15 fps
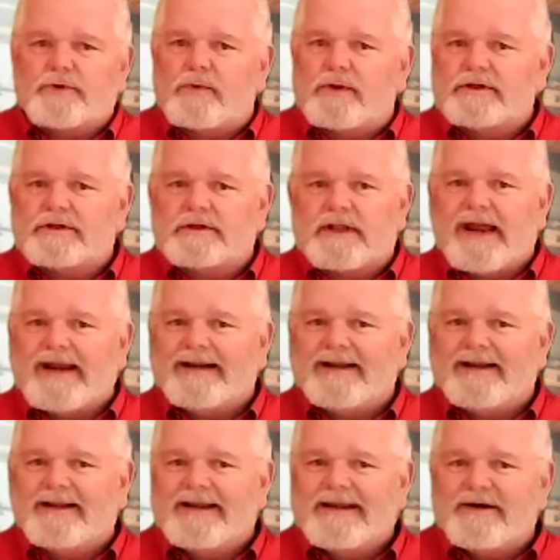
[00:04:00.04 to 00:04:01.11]
only
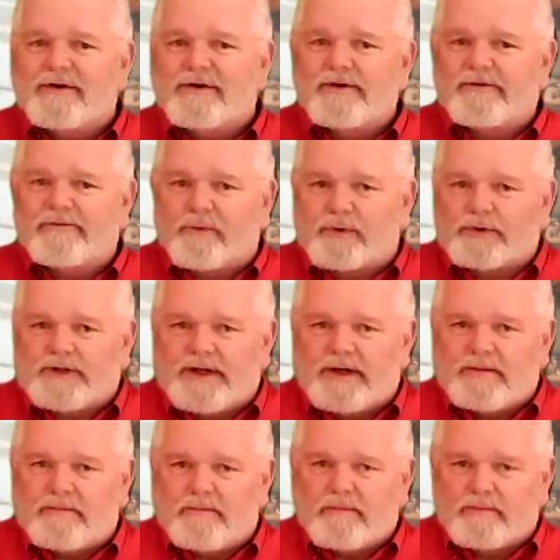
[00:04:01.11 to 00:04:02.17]
slightly leaner than
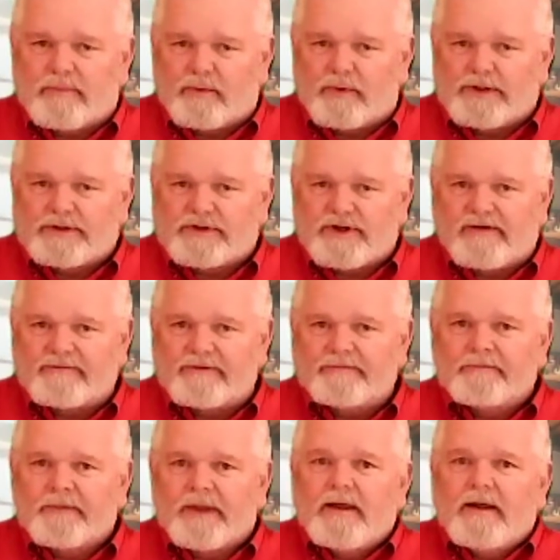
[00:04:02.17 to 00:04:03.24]
14.7,
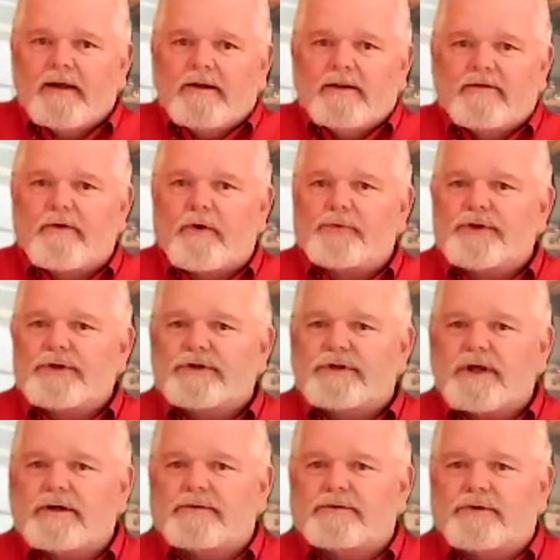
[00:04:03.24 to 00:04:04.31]
the voltage
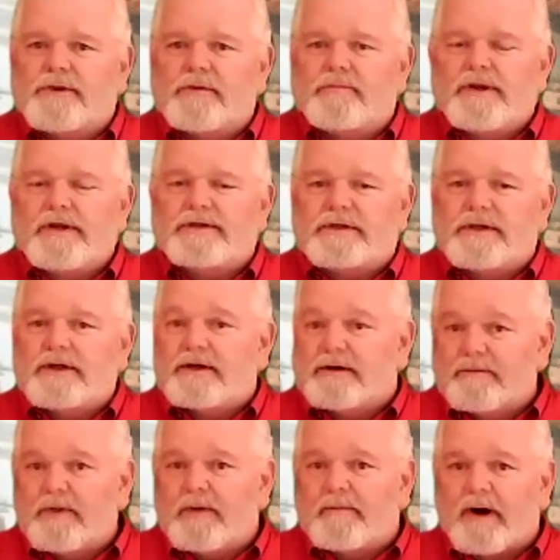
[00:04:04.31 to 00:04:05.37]
signal to the
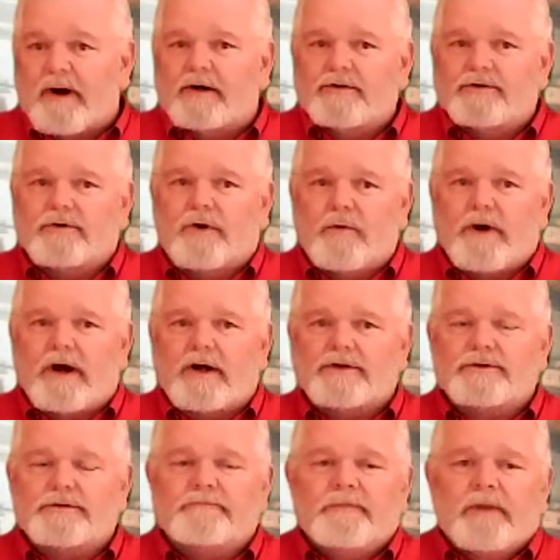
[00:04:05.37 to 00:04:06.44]
PCM, the power control
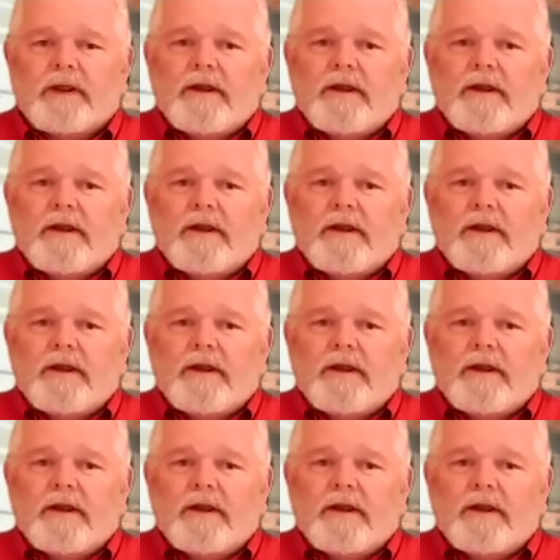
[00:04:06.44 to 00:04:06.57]
module,